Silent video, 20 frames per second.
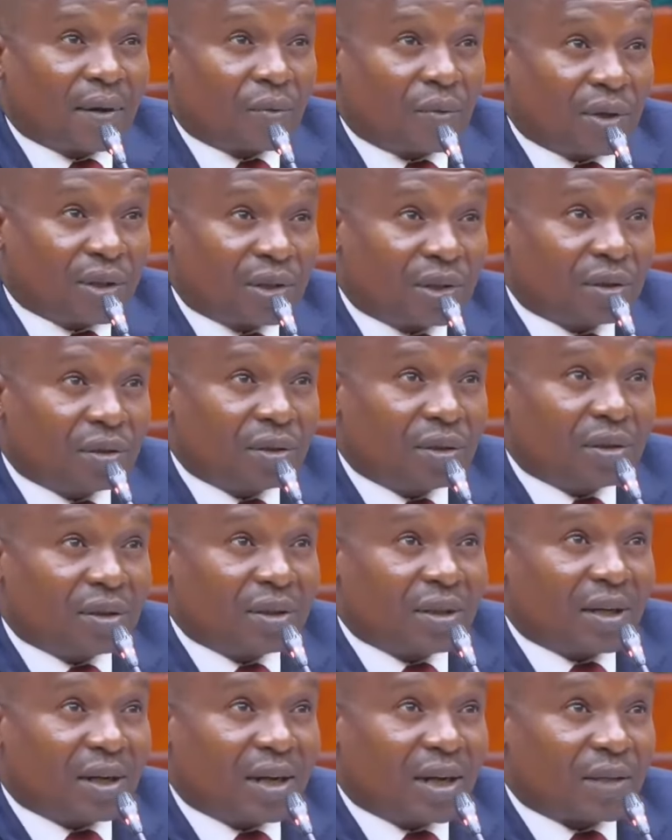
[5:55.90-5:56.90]
the
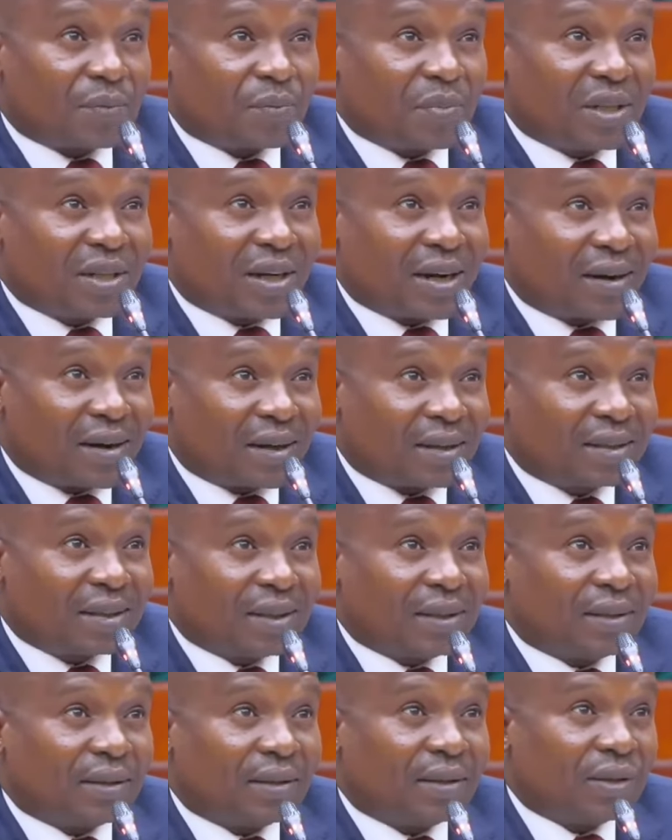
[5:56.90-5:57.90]
question has been
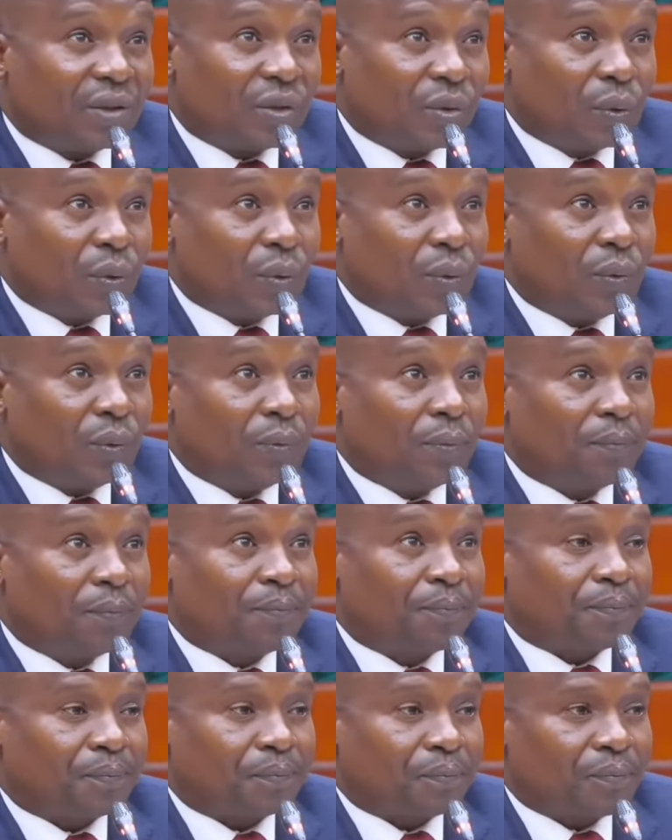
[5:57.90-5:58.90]
directed to
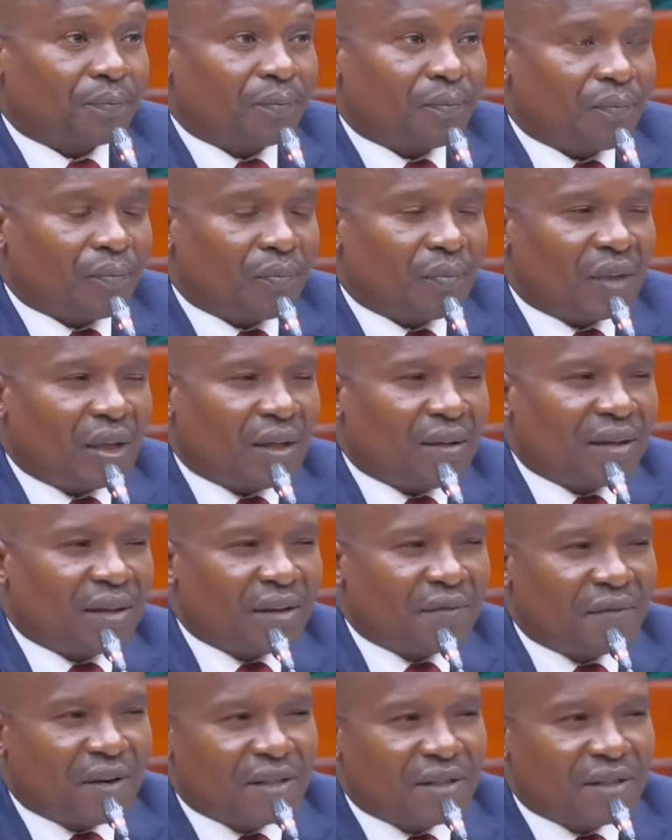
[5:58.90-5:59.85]
the